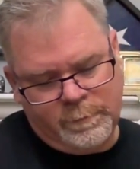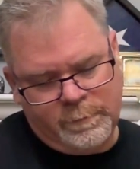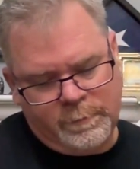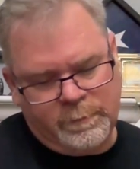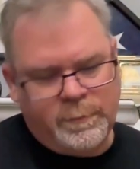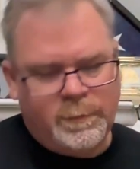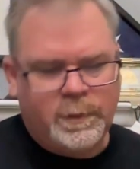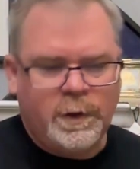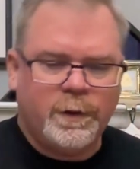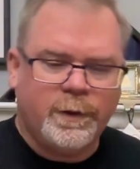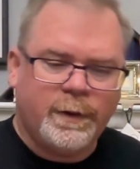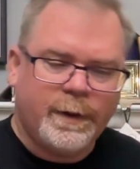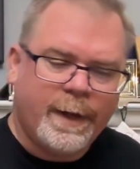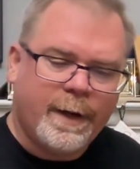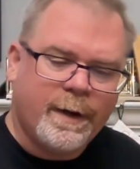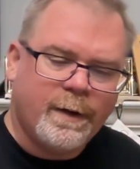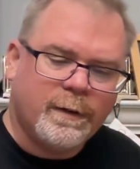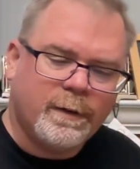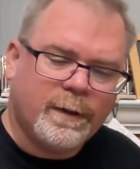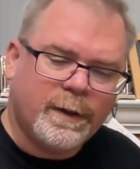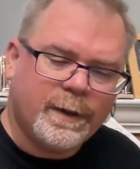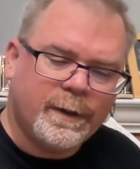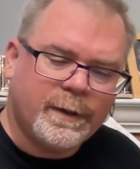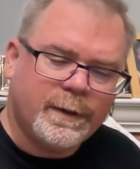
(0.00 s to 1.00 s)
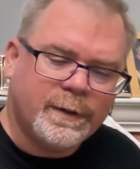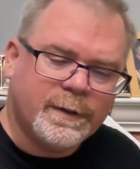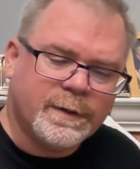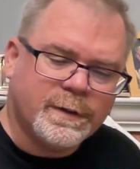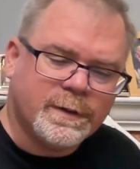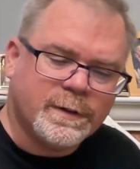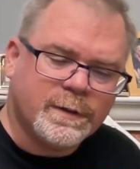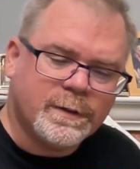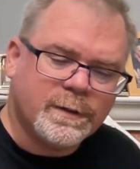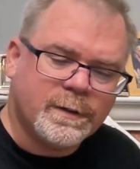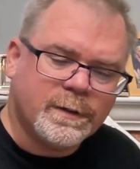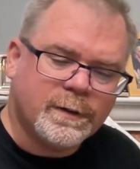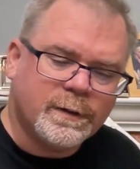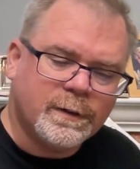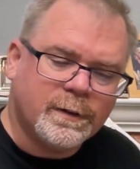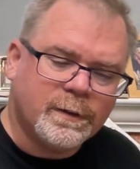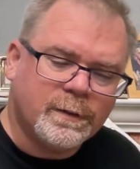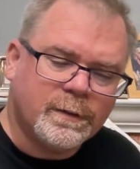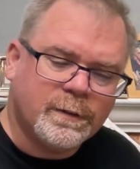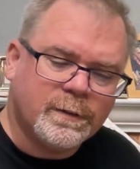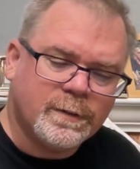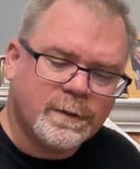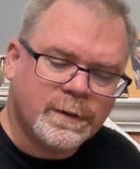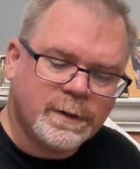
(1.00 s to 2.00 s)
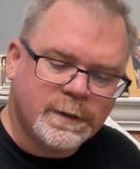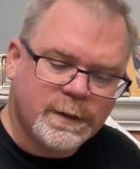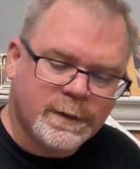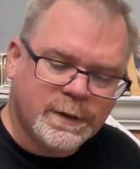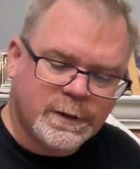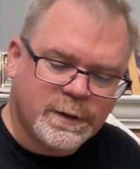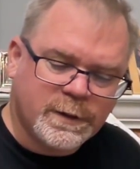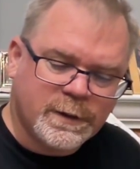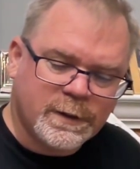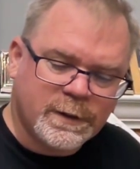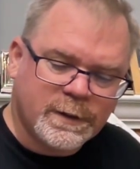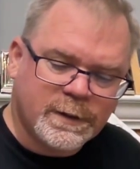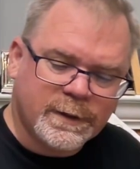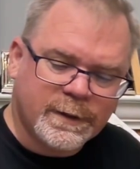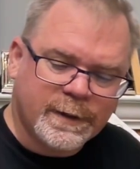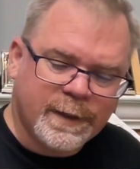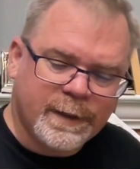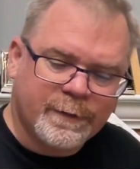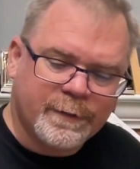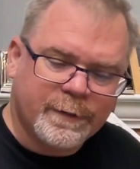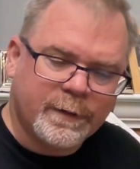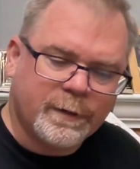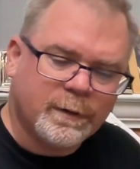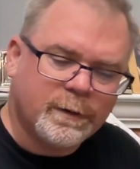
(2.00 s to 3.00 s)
No, the outline is the stitching it together.